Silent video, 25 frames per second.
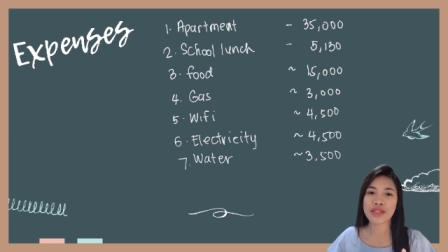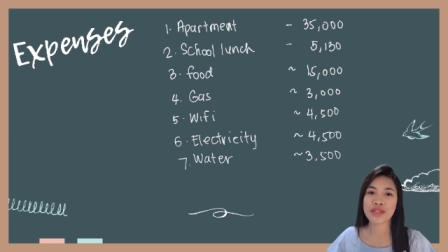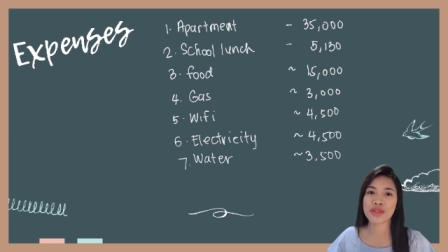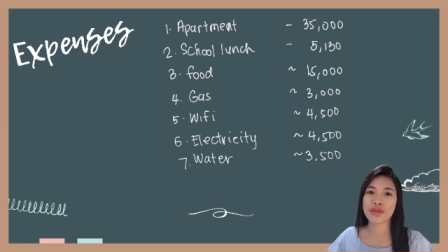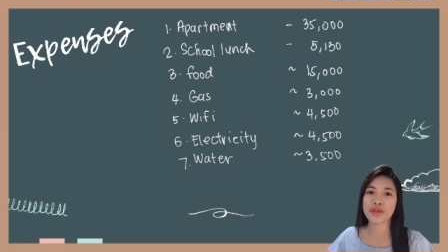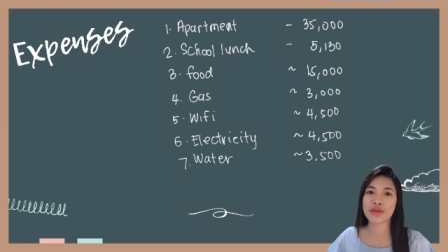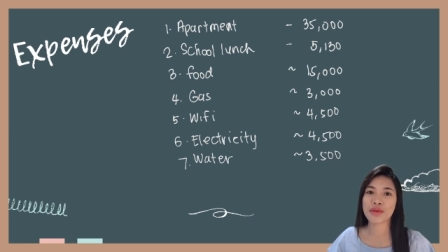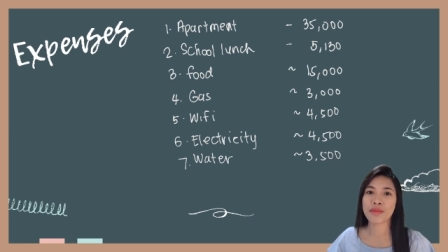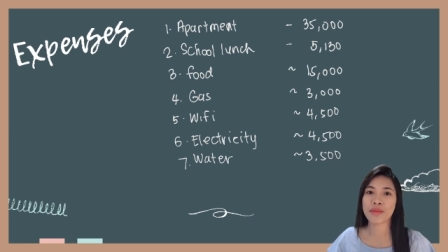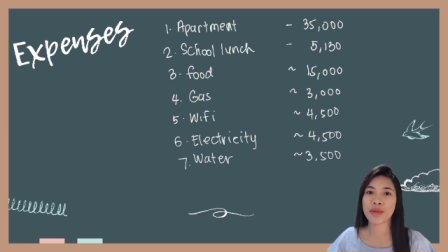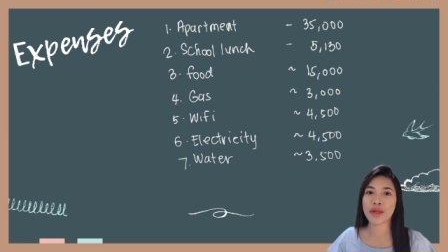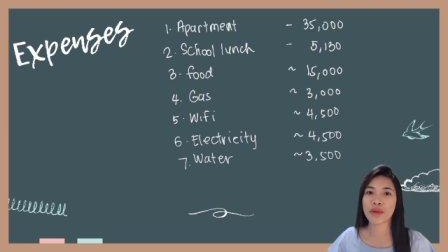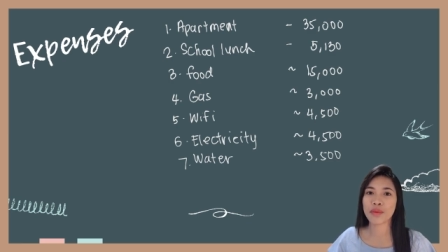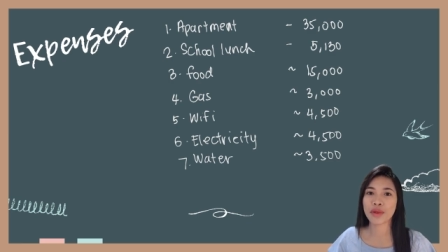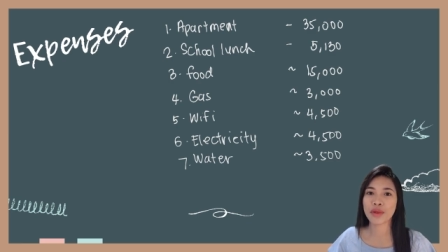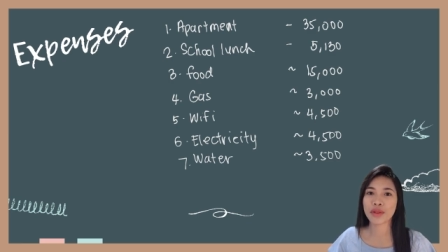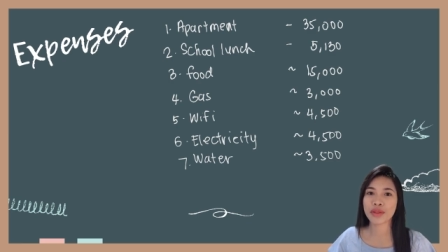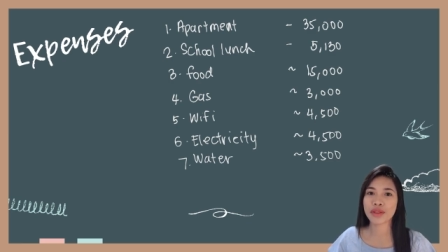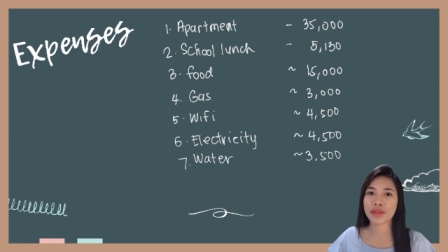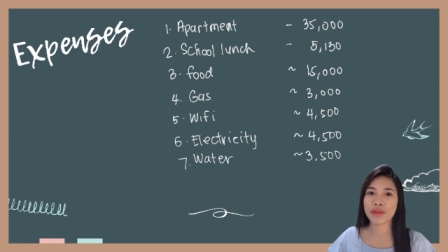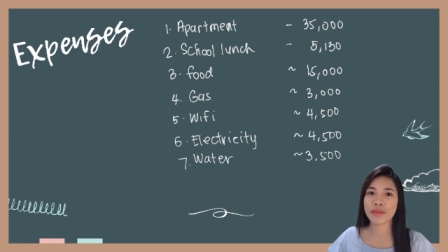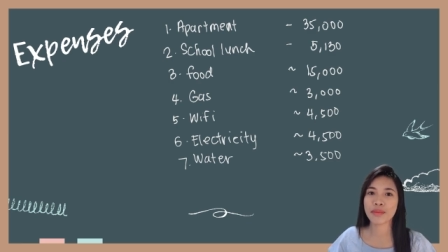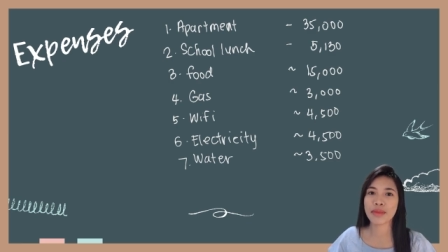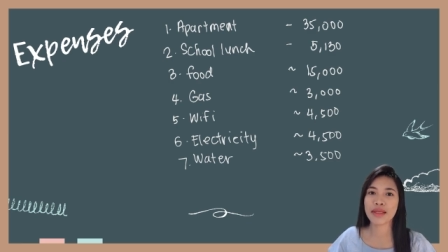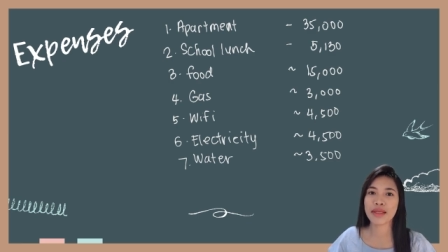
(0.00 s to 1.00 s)
So my
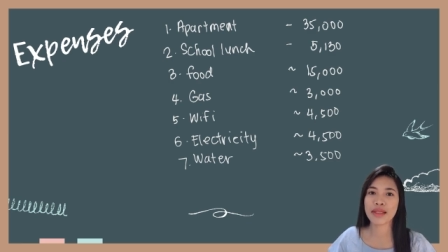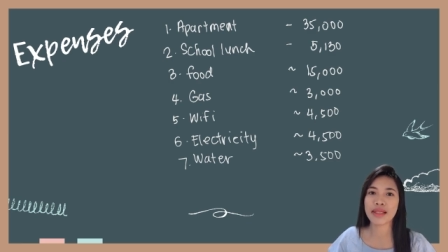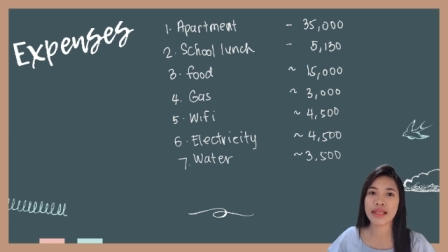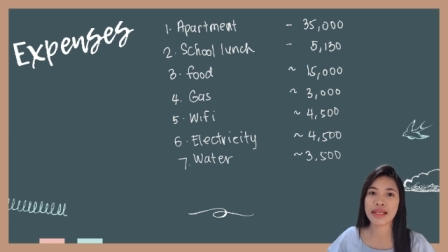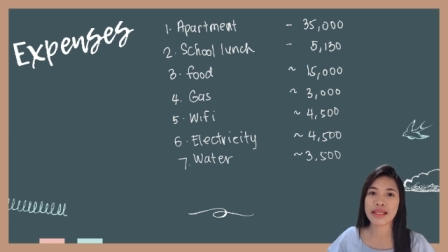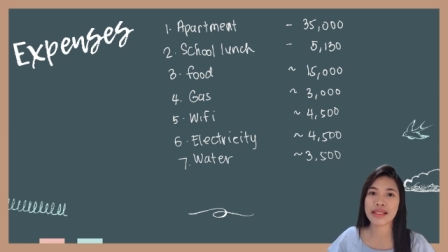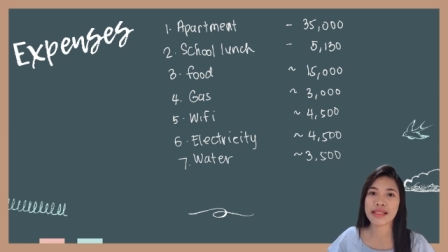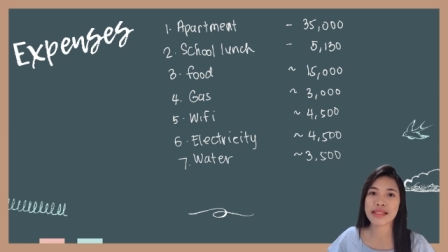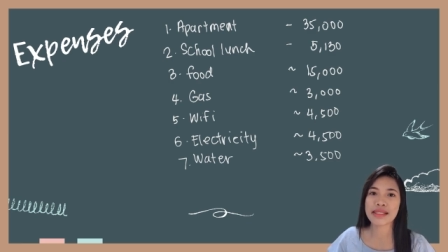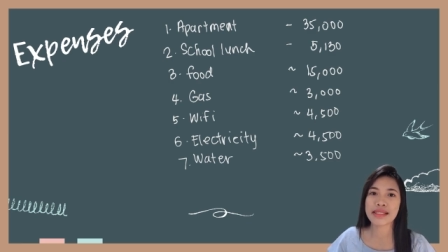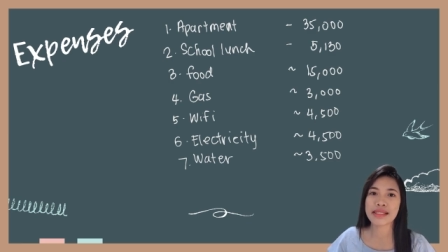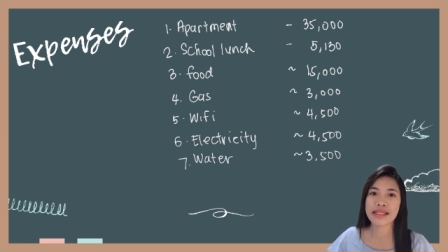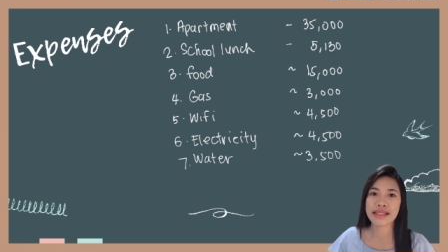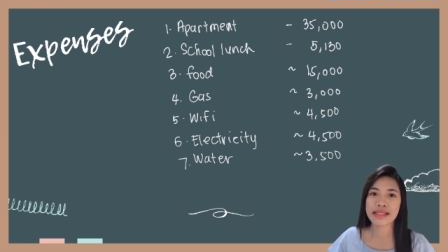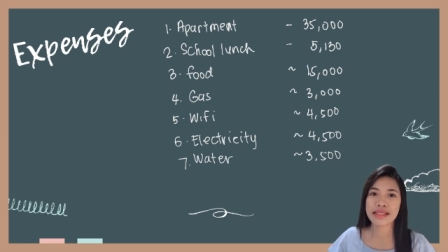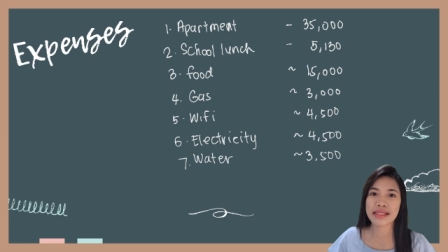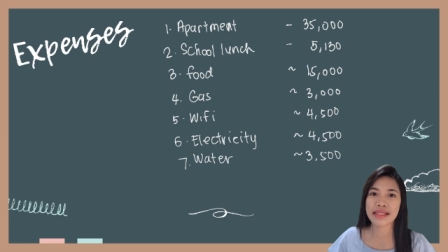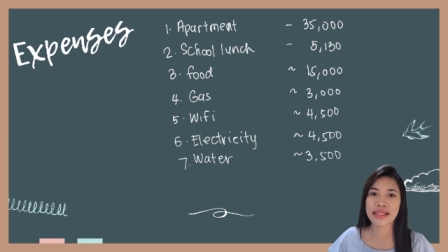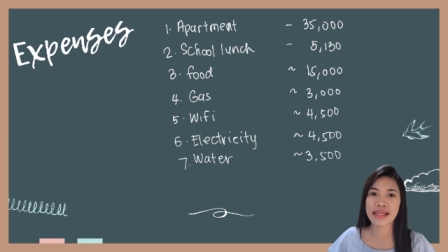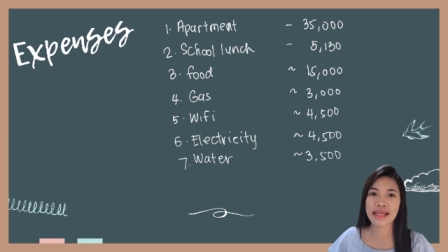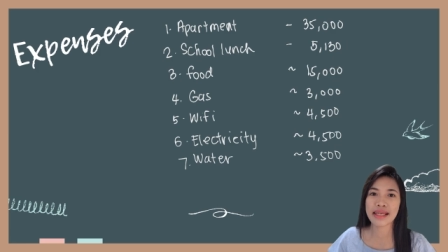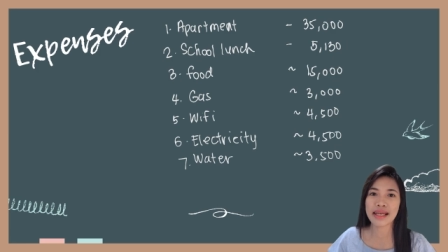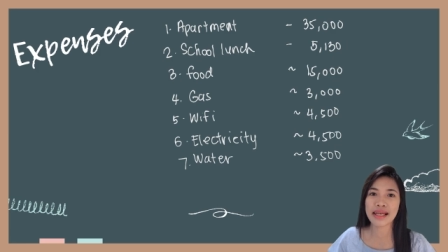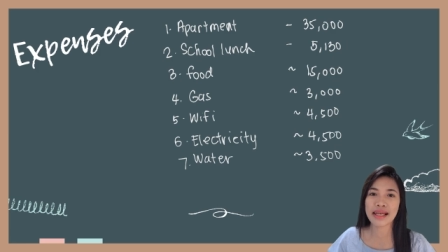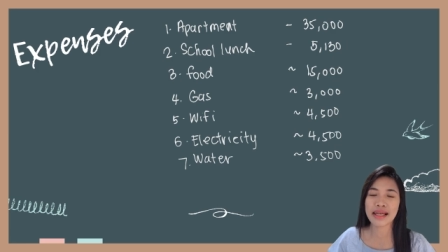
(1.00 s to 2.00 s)
water bill is
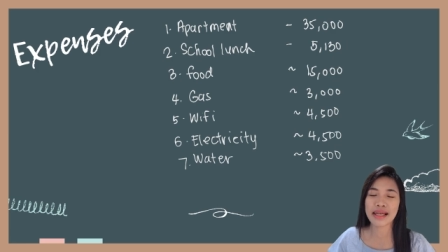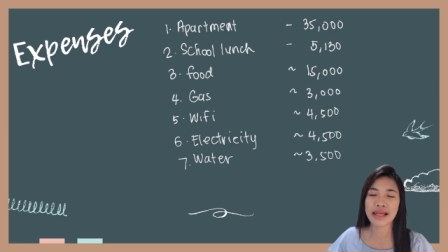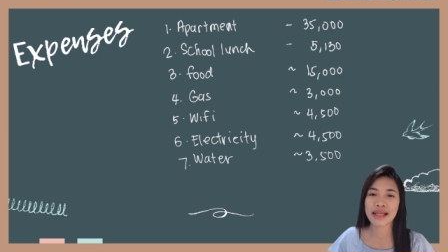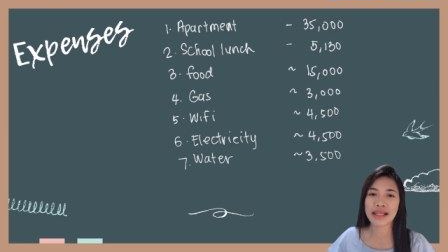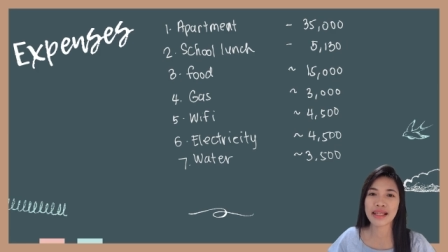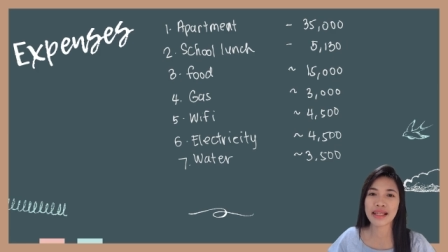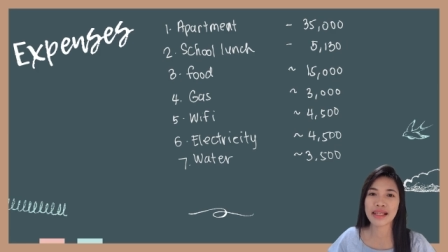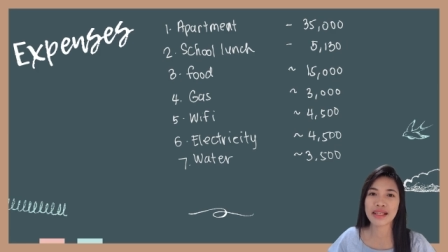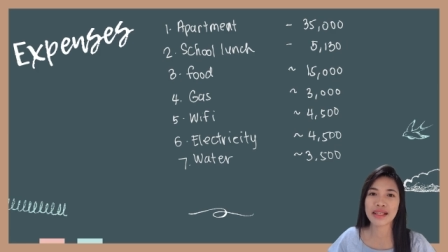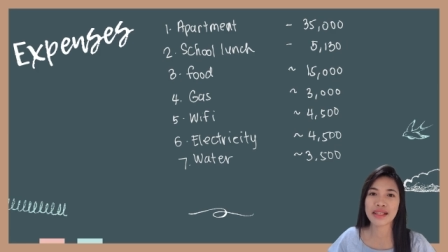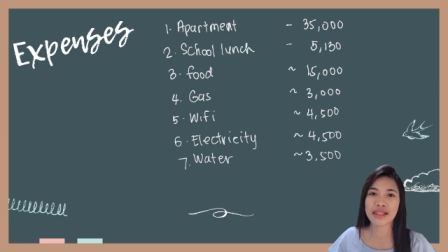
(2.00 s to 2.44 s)
uh,